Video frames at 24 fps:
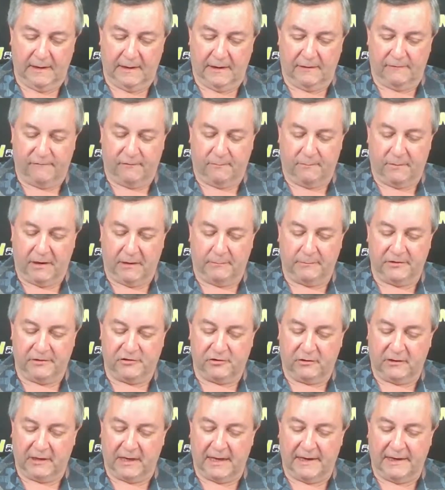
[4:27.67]
And for Palm
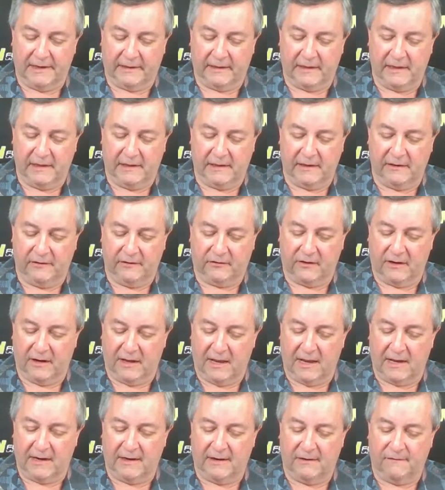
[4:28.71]
Beach Atlantic, Kiki
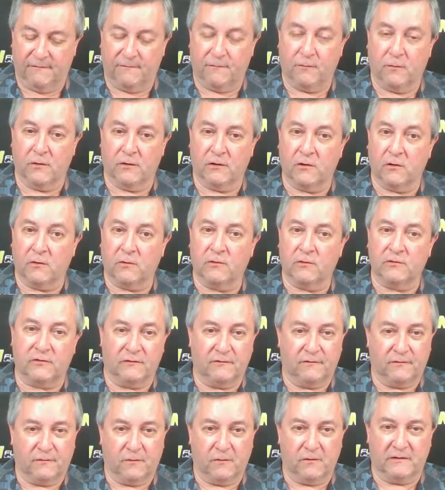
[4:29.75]
Sinati, 4 goals
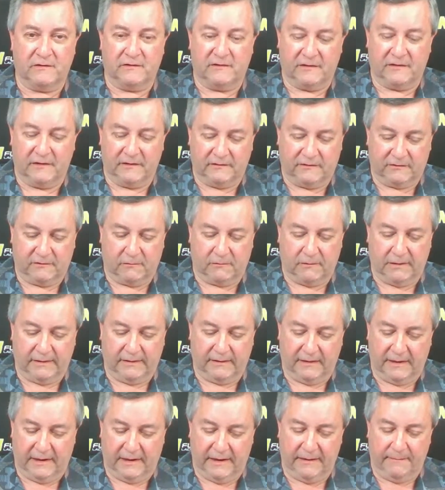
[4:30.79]
and 4 assists,
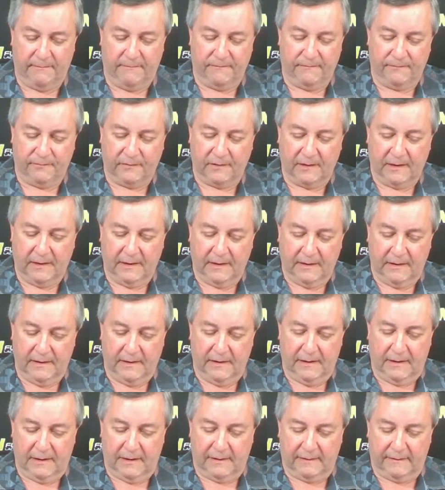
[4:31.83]
quite the game.
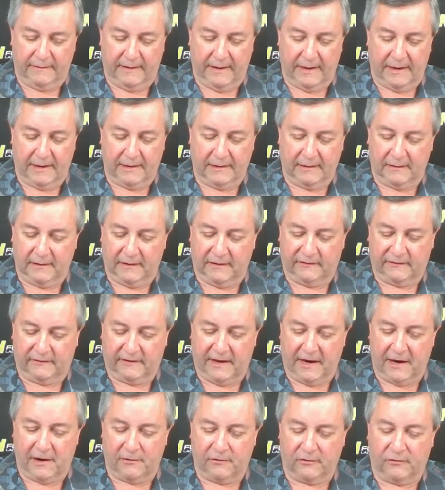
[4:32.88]
And Anna
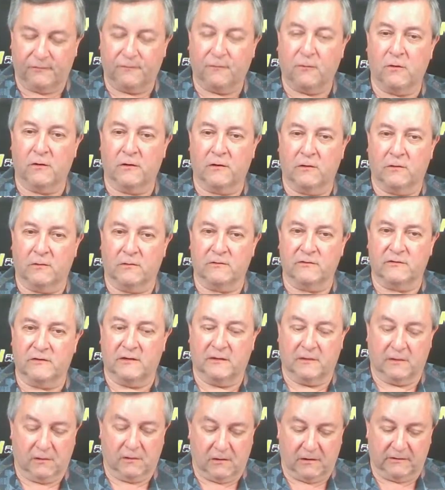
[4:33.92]
Lescaris, 4 goals
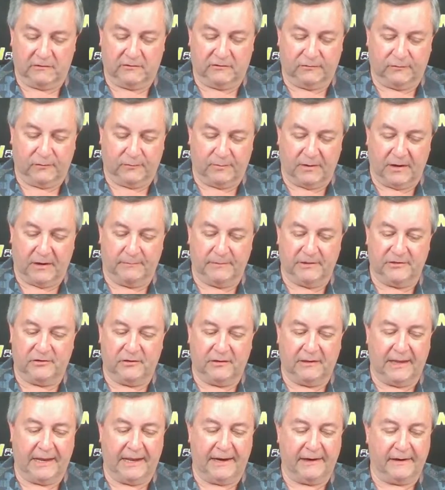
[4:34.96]
in the loss for Palm Beach
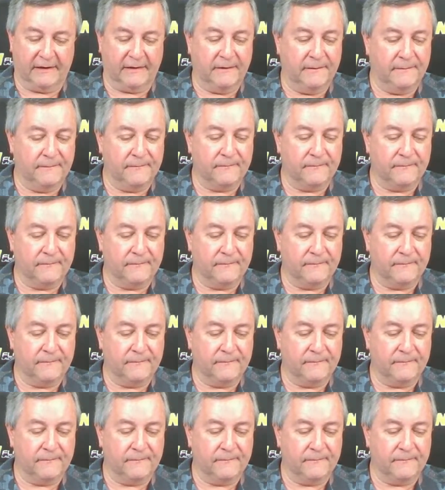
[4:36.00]
Atlantic.